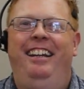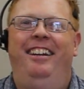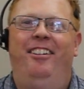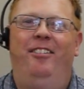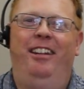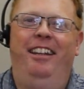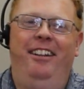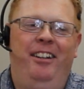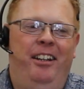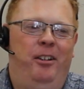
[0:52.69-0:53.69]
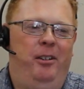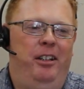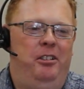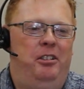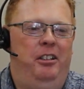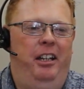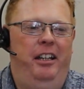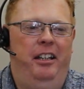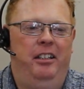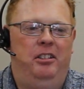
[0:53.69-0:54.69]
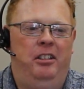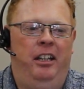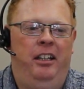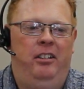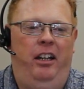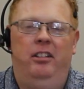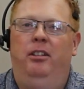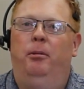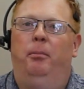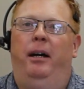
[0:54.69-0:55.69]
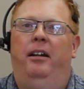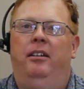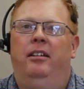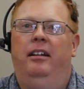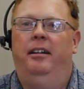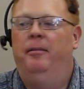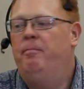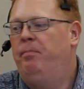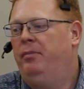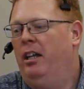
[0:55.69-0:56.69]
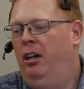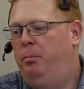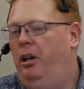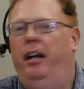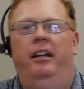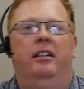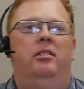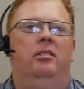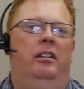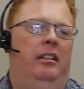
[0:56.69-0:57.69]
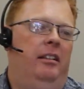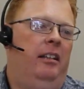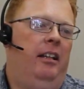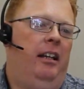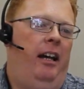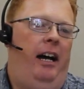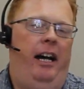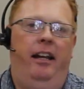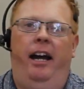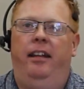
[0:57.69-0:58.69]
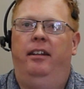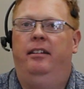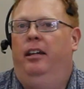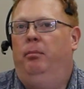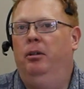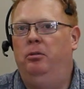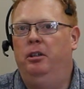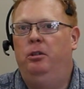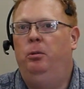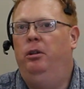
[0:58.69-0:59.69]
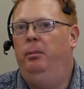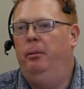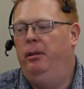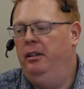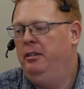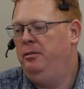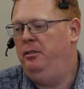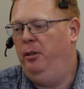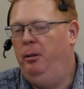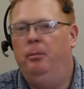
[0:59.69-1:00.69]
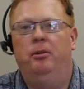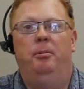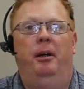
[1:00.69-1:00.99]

you know, when they when you, uh, talk to them about uh, our products. And I, I, think that'd be really cool to be able to read people's